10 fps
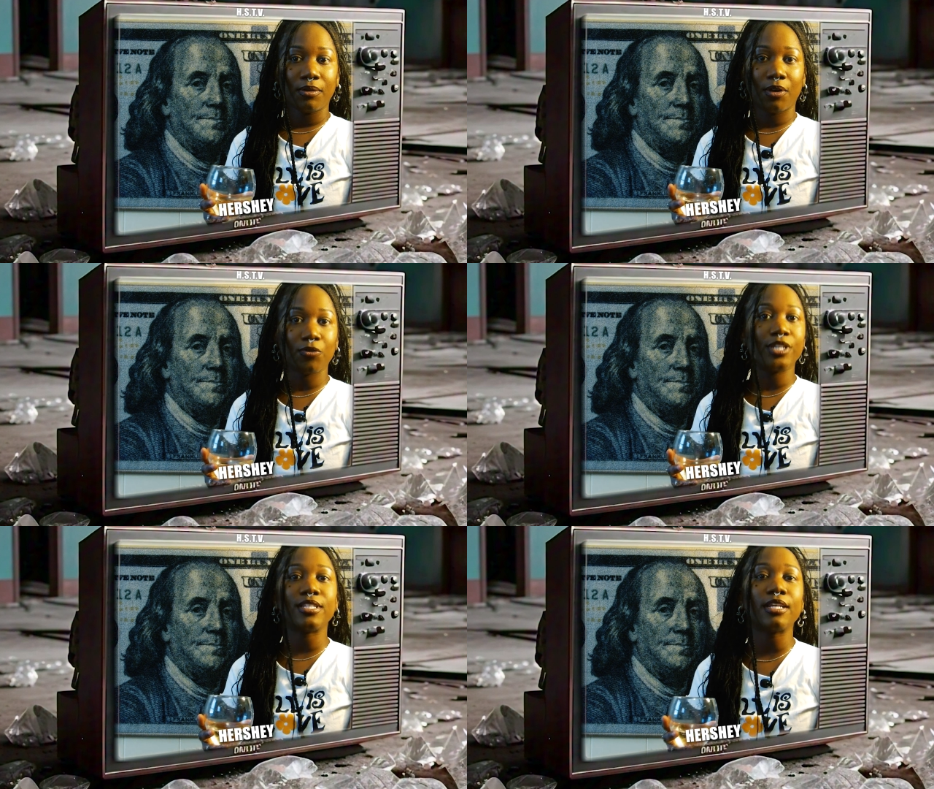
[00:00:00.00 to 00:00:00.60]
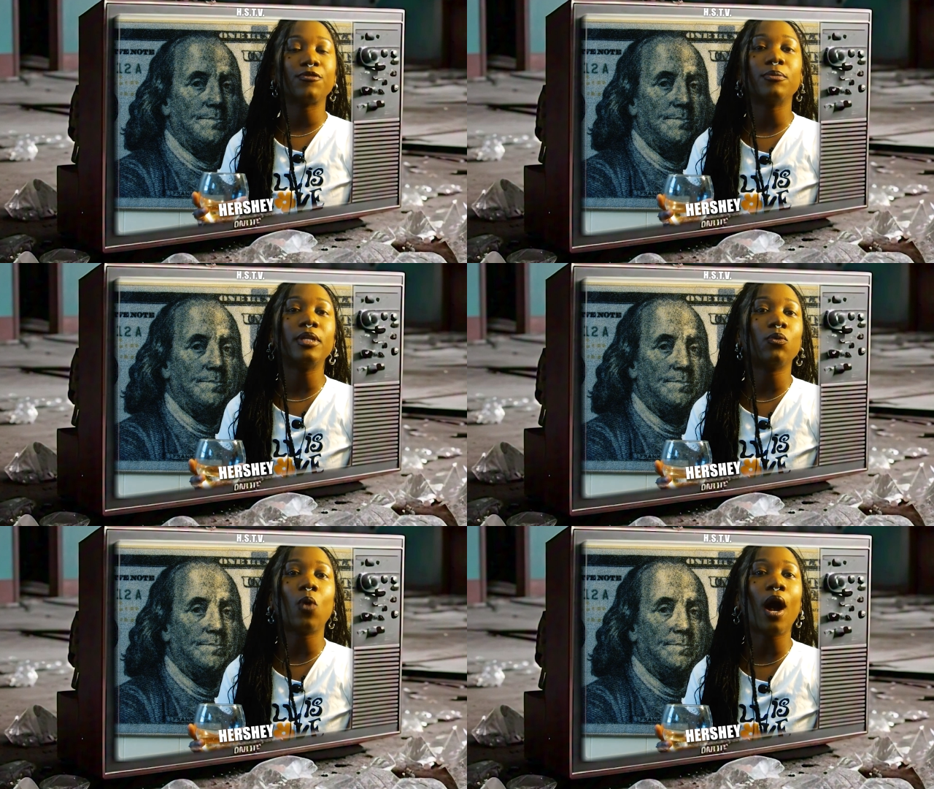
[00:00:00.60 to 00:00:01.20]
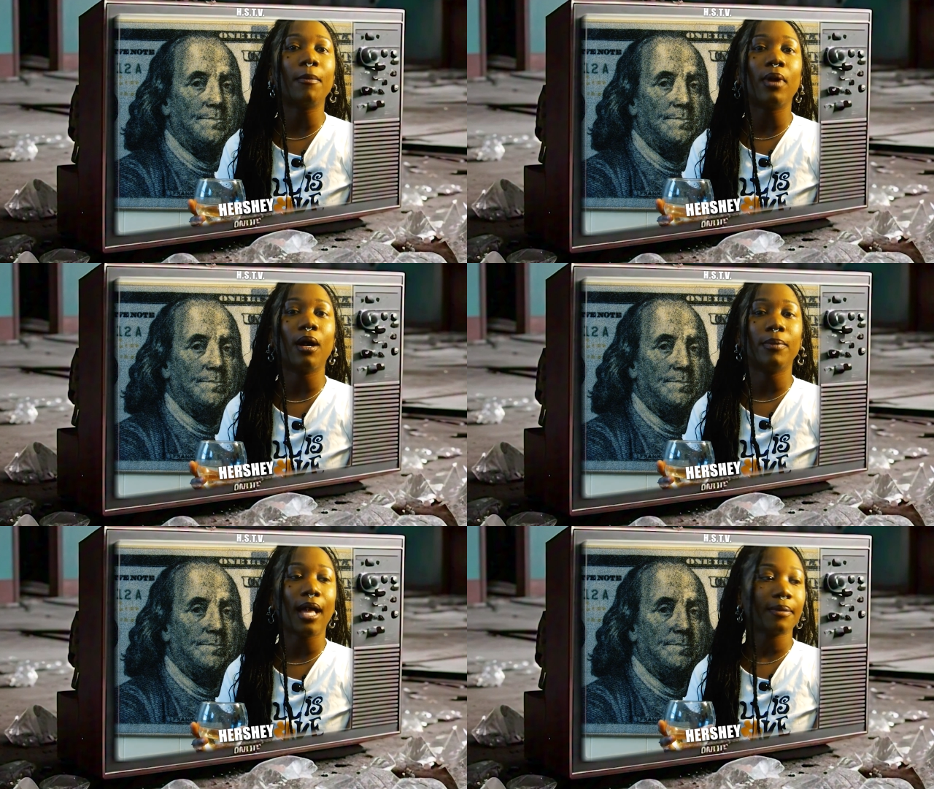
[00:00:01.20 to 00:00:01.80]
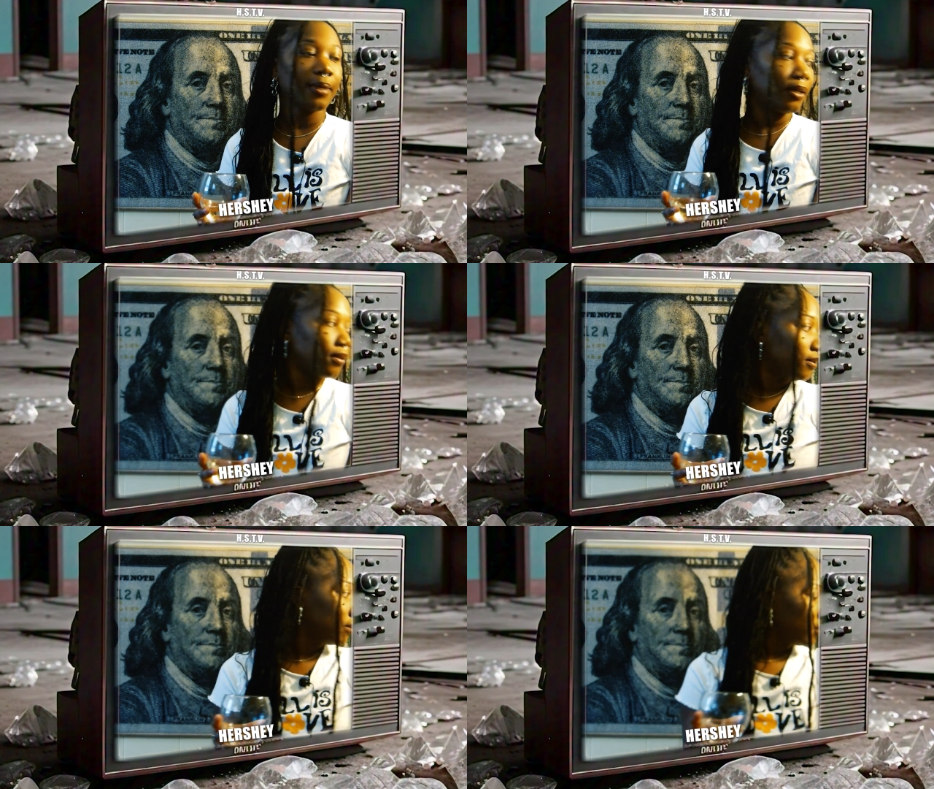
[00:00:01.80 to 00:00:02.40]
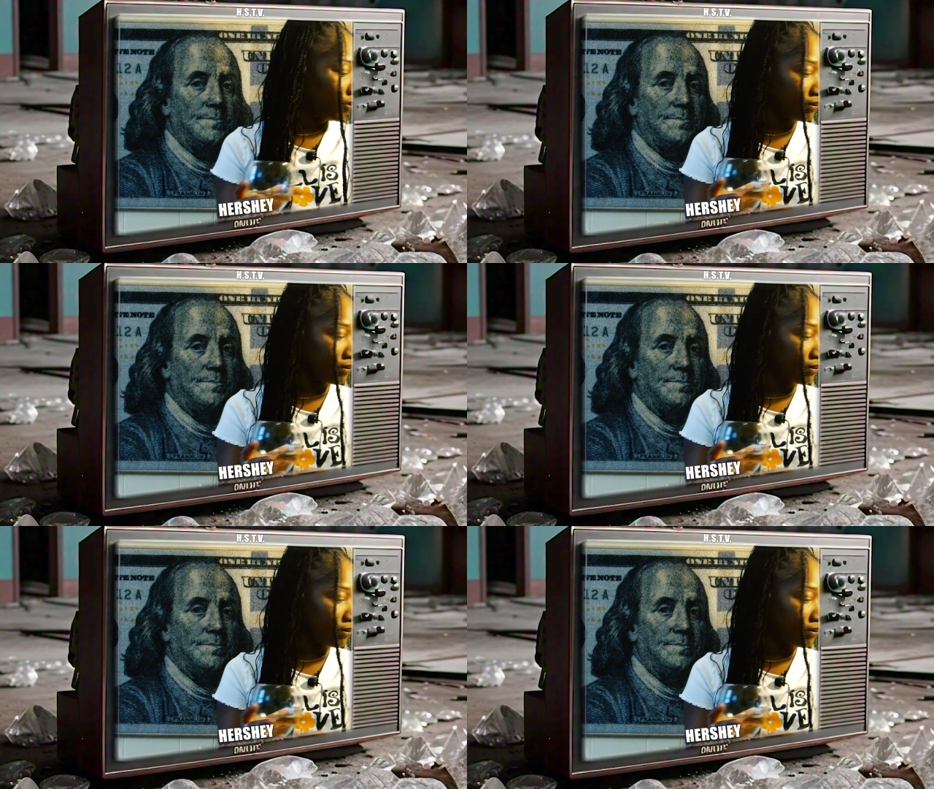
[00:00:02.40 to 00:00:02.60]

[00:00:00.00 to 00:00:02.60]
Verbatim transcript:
Speaker 1: a reasoning for me to want a black man. All